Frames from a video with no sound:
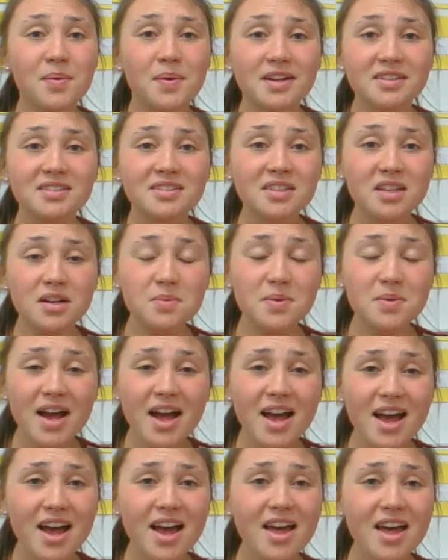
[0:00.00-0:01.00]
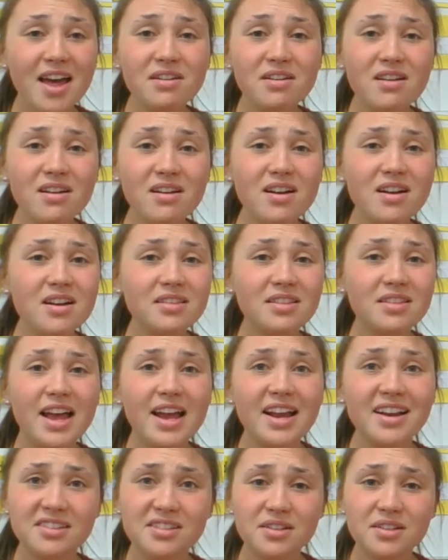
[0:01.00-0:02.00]
What's the weather
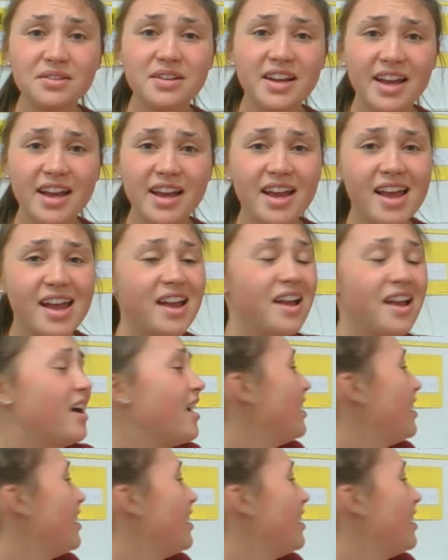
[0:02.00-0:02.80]
like today?